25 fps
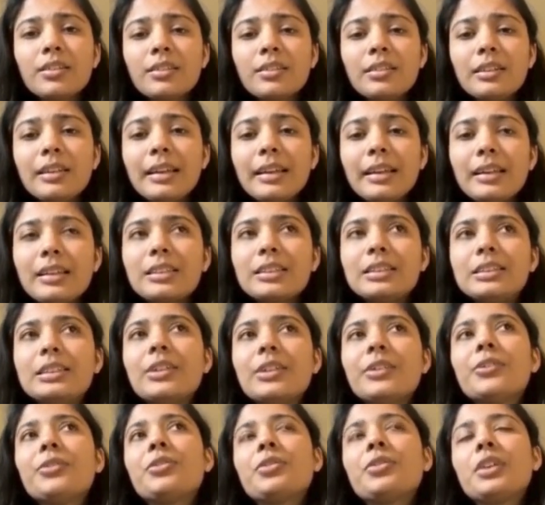like
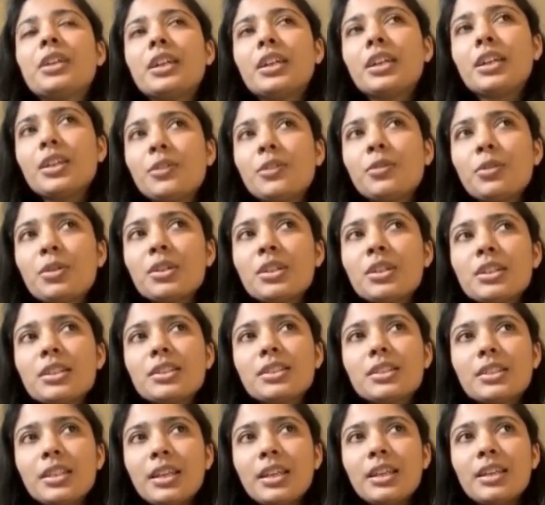the way he was
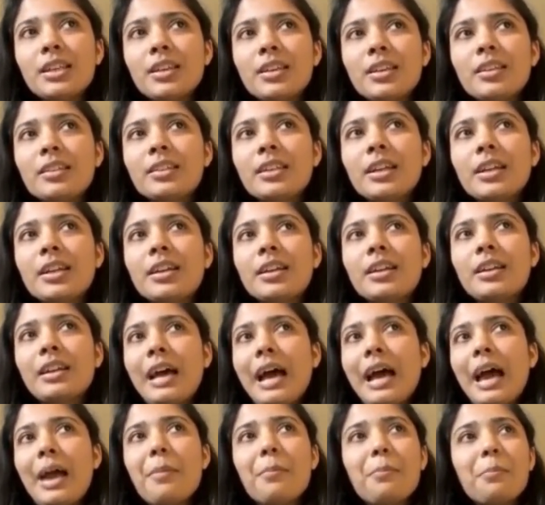saying that
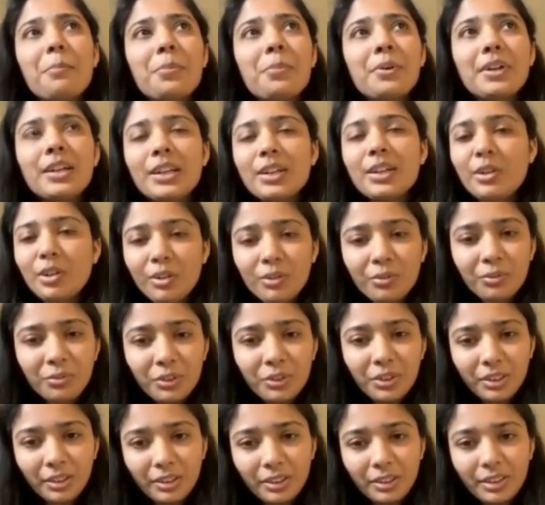I'm pretty
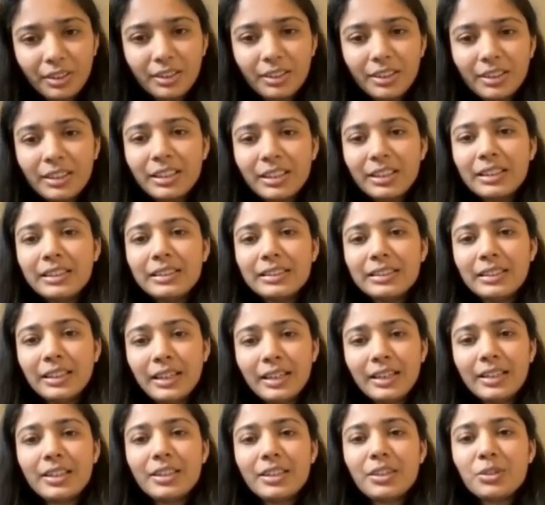confident
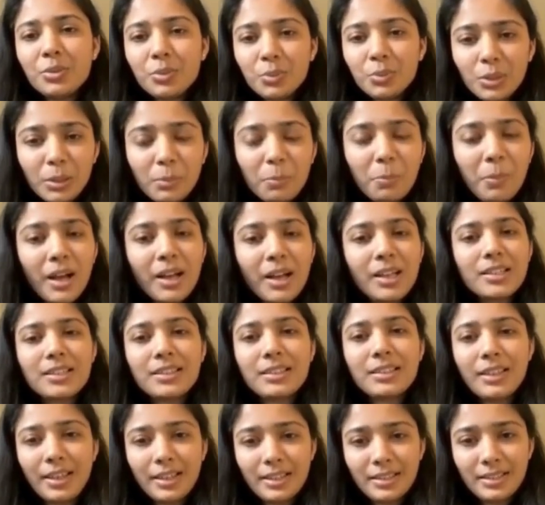that you will pass
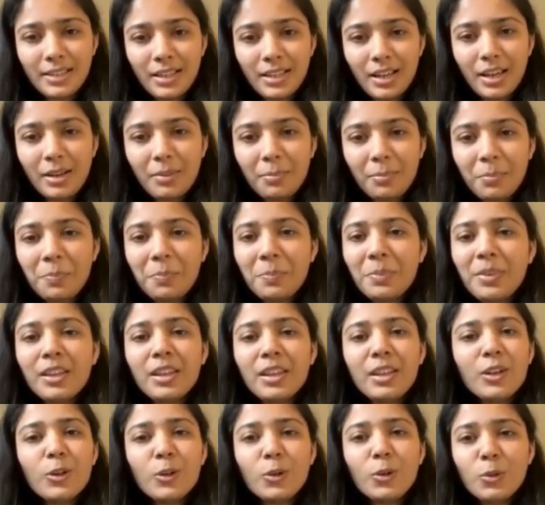the exam.
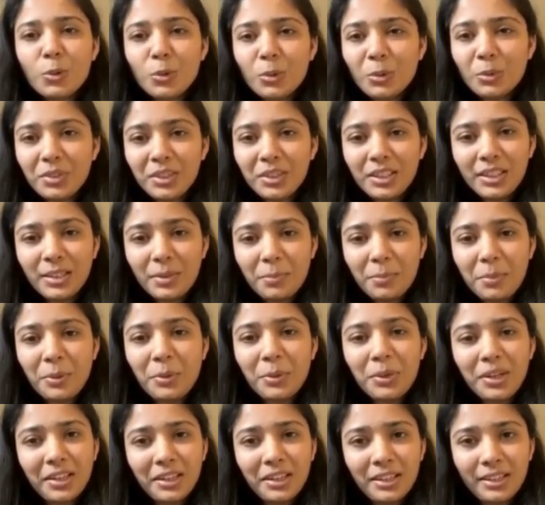Don't worry
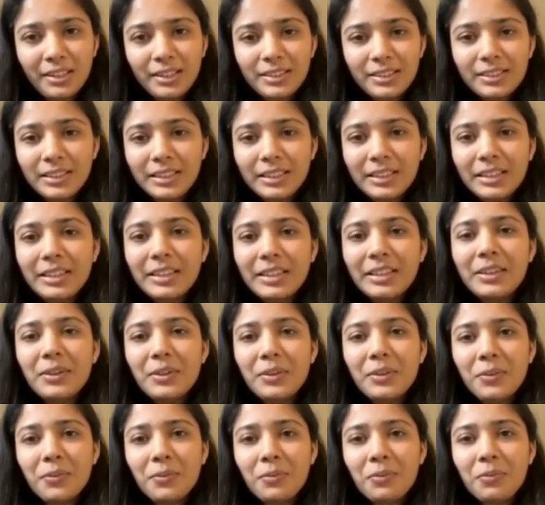about anything.
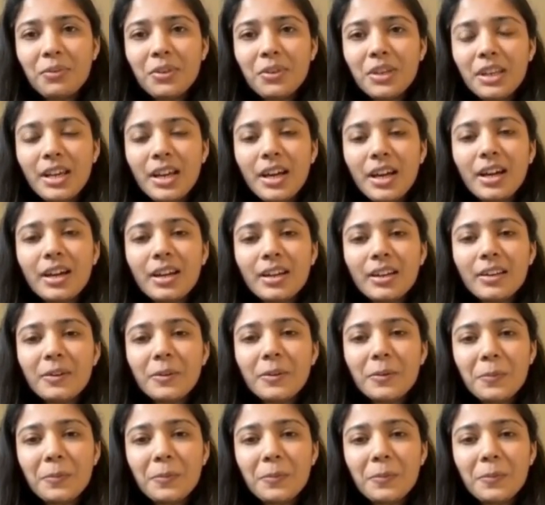We are